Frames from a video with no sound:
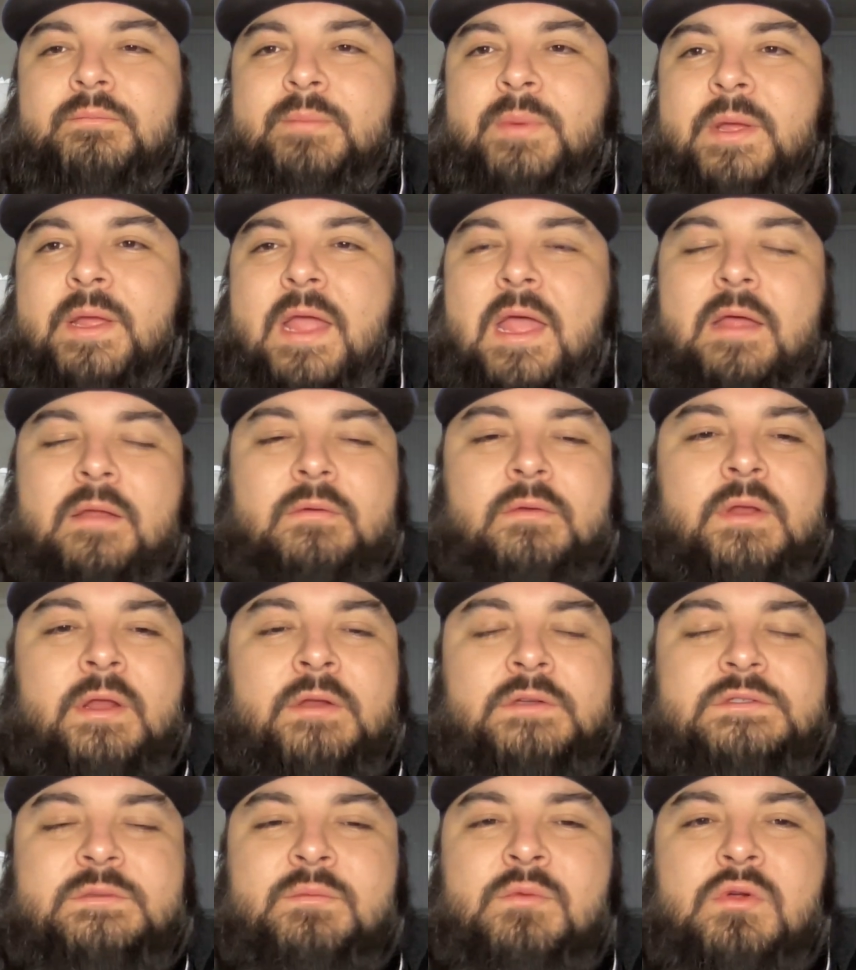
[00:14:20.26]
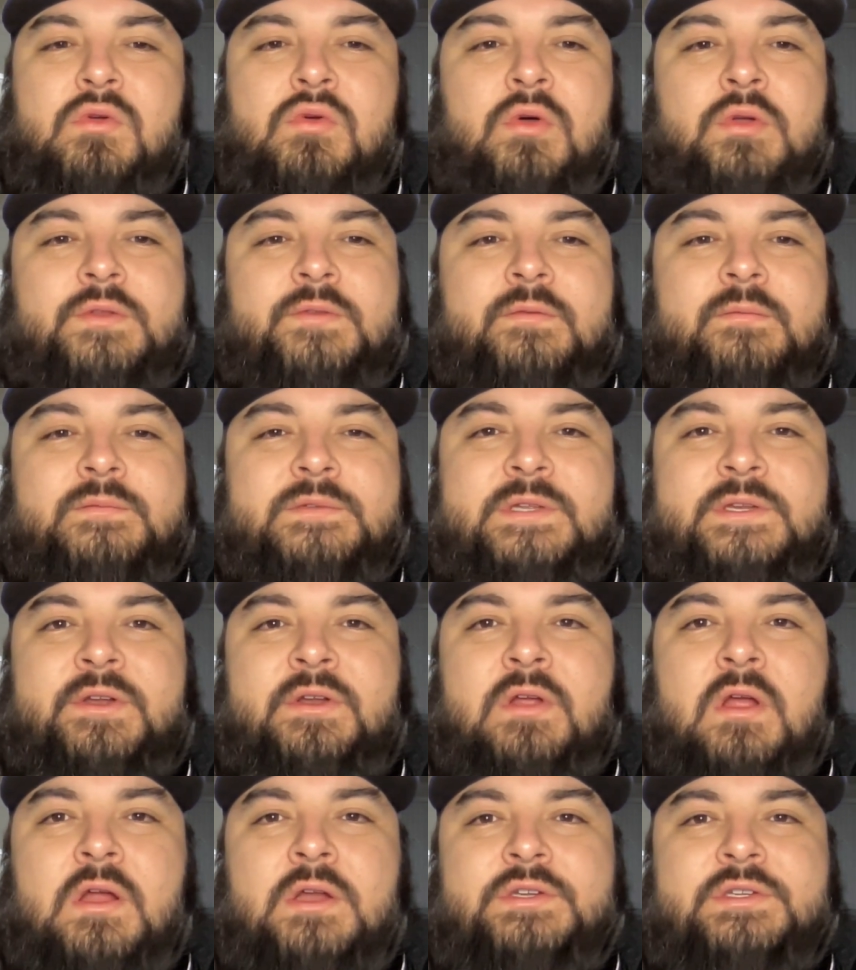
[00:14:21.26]
but yeah, here's some more quotes from
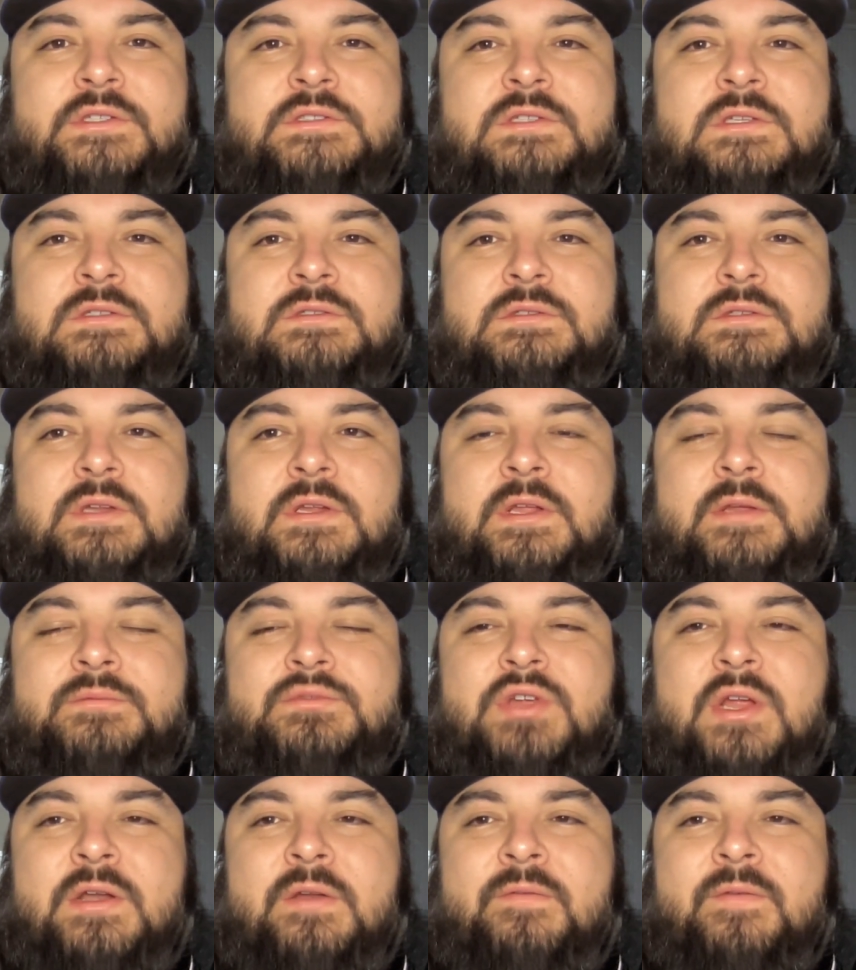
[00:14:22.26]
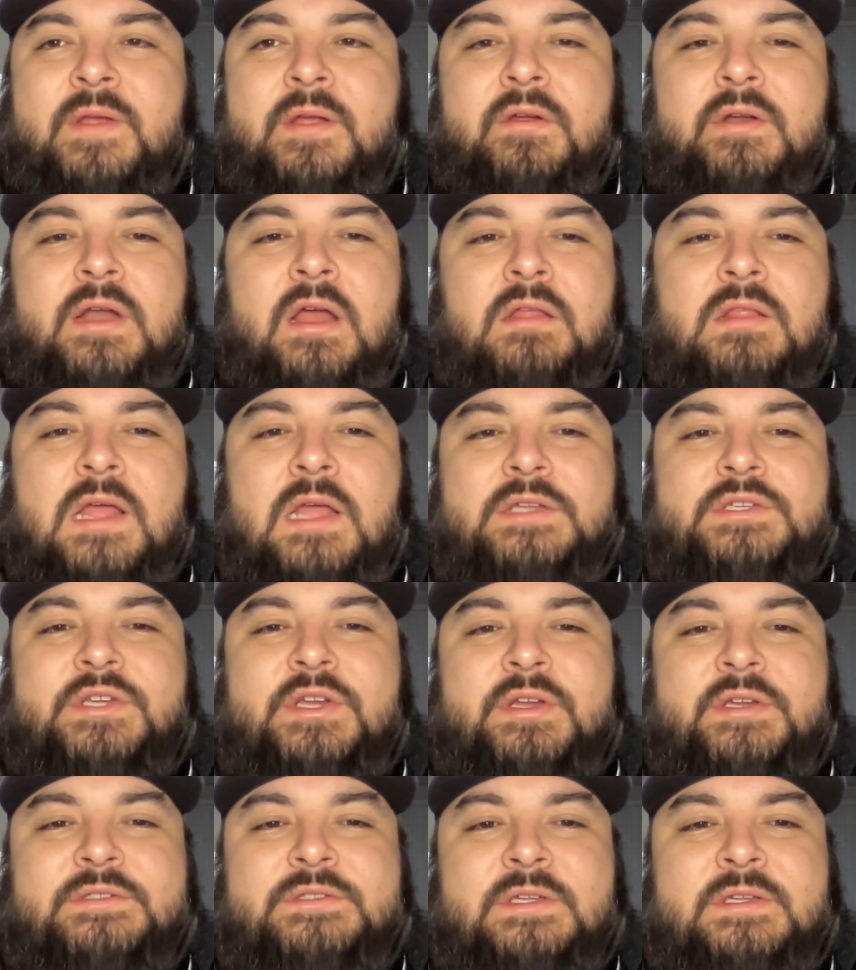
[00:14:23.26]
Syndergaard just on him trying to figure it out last
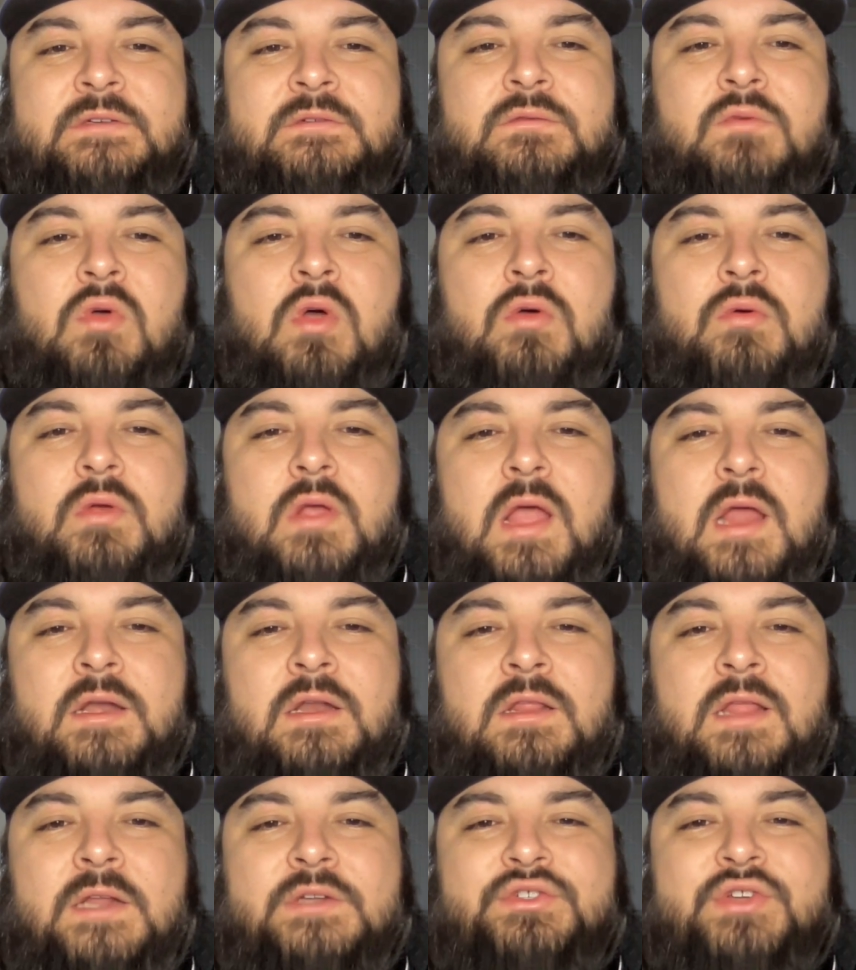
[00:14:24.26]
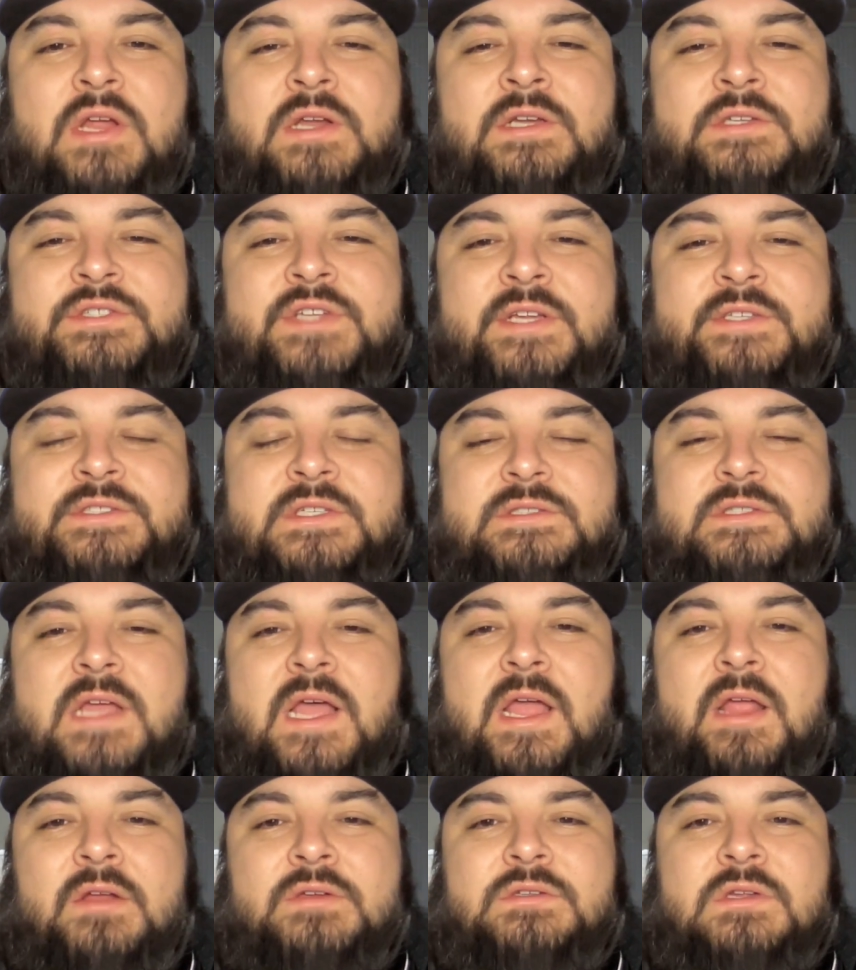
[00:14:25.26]
year. He said, quote, kind of like trying to change the
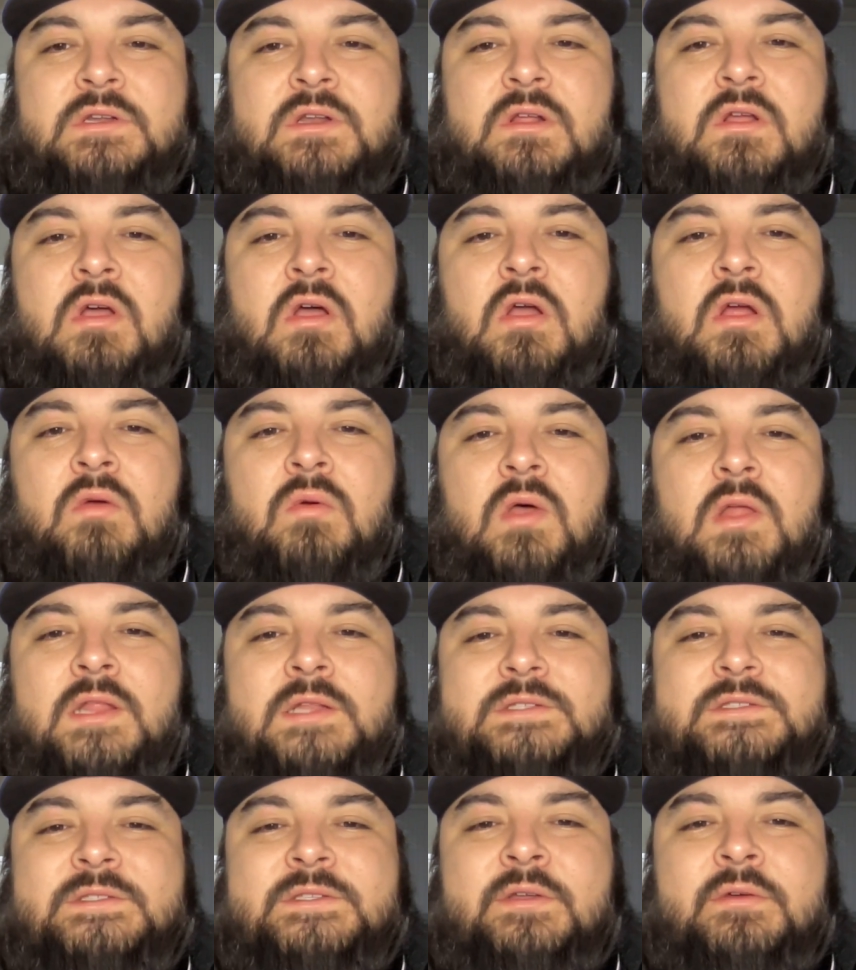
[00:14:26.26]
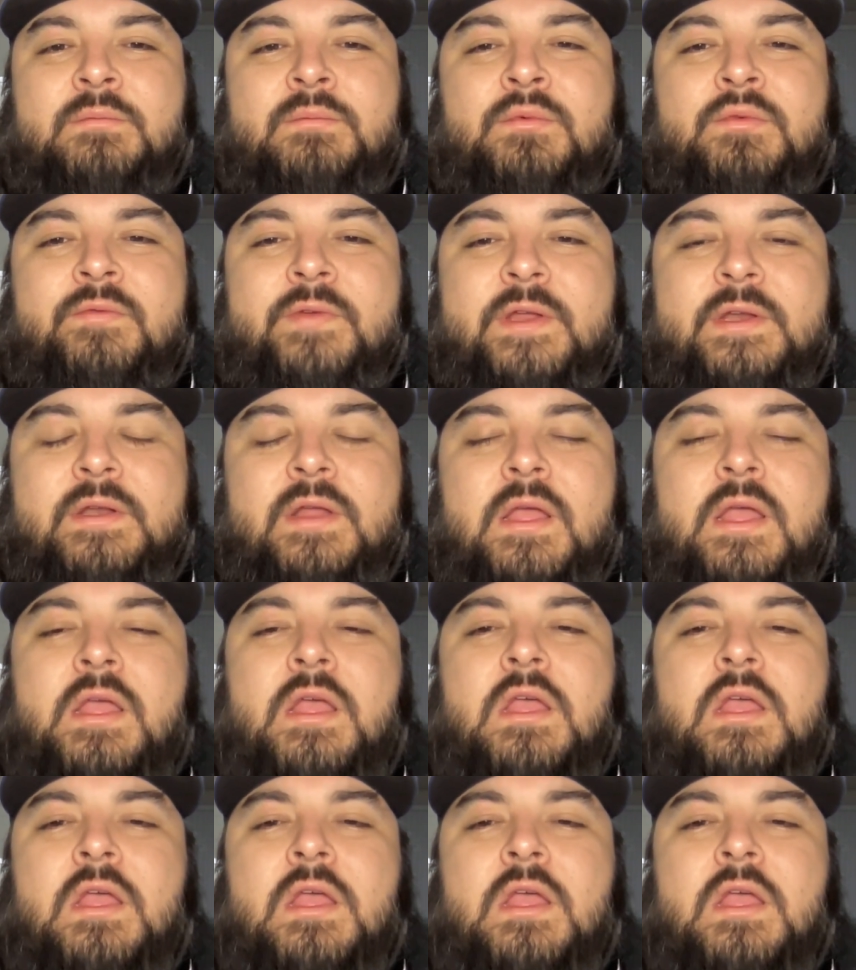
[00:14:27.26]
tires on a car while it's still moving.